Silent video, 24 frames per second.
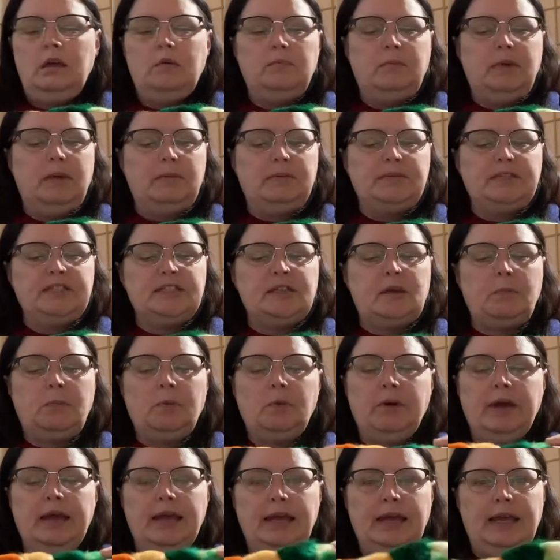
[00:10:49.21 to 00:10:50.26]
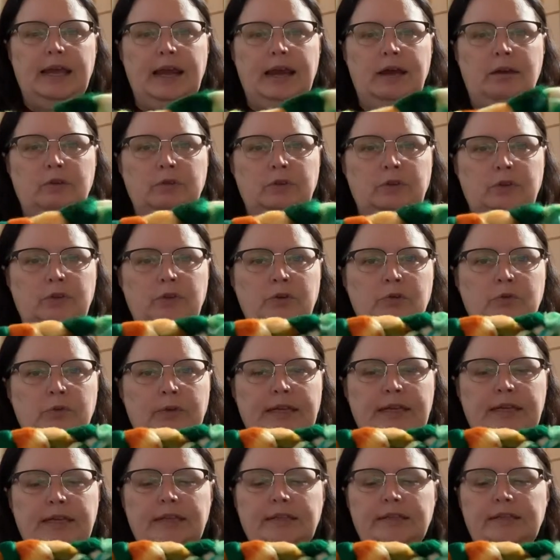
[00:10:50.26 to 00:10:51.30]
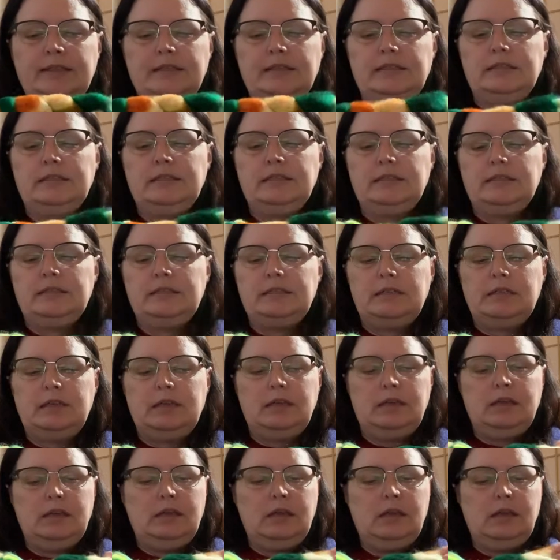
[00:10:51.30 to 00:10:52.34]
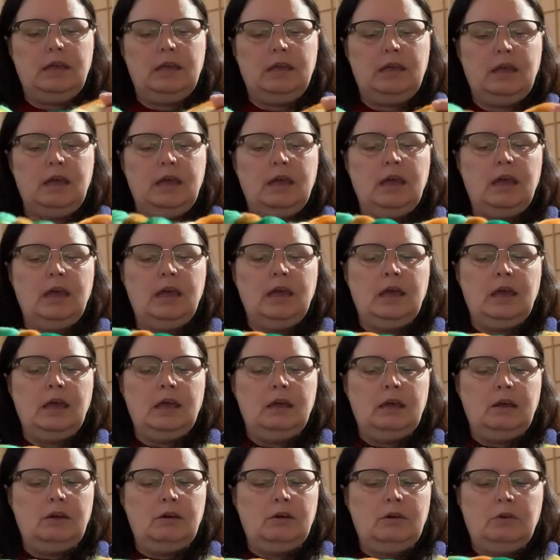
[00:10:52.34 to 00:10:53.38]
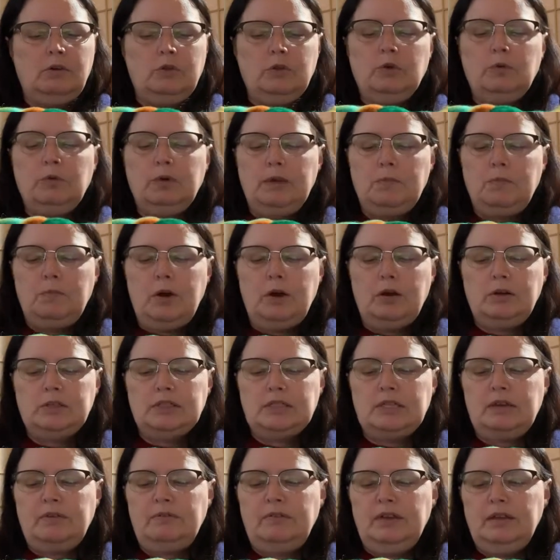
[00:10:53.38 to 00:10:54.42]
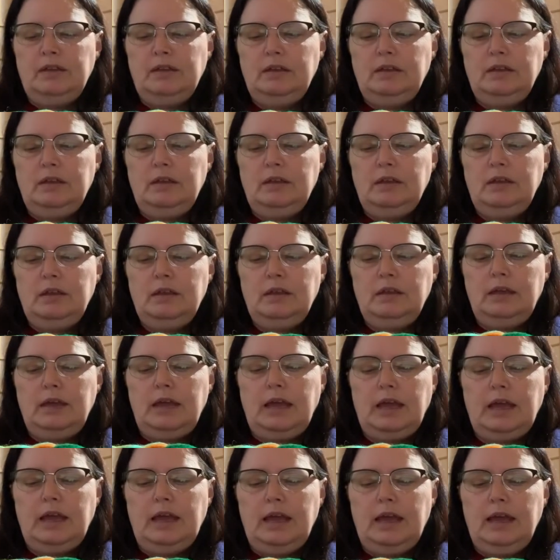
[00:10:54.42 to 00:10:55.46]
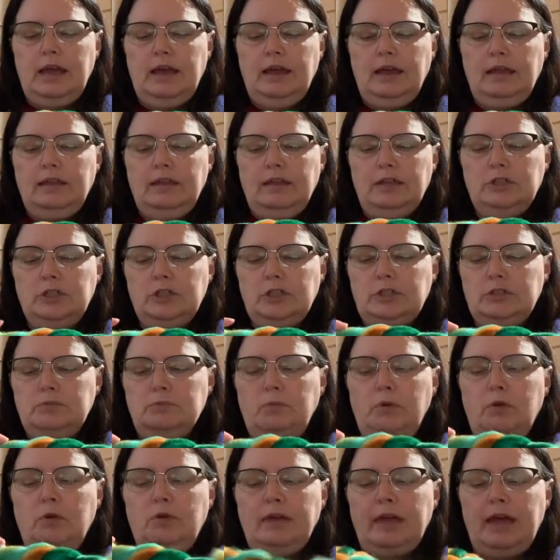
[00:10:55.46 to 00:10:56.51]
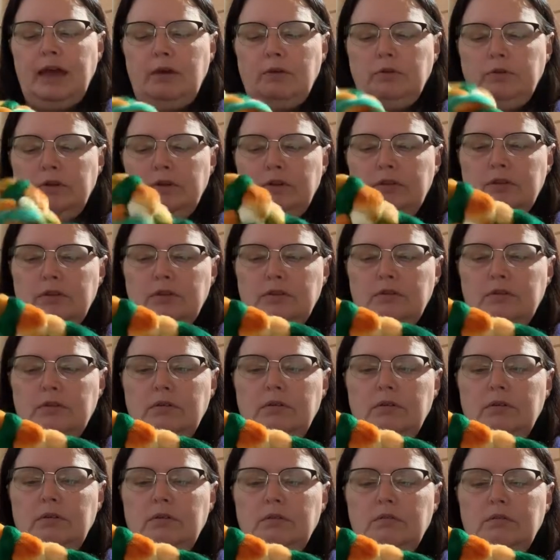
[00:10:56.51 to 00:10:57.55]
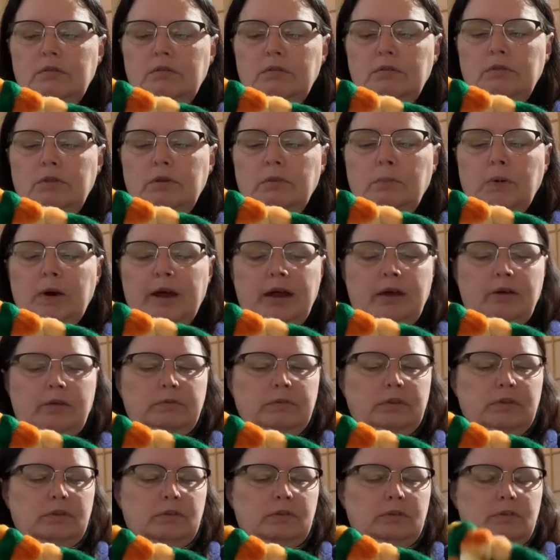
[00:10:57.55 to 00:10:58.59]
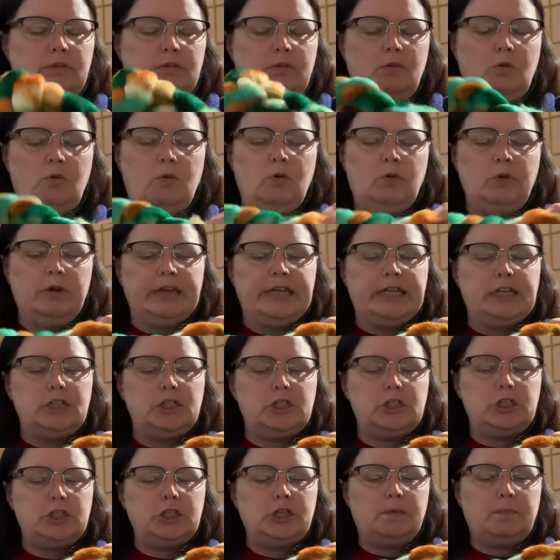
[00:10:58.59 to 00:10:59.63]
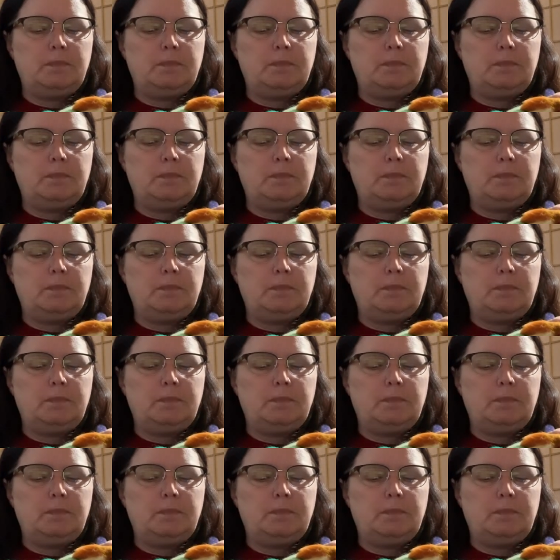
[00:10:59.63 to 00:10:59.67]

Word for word: maybe separate out the greens or the green parts of it and then just bulk out the brown and orange.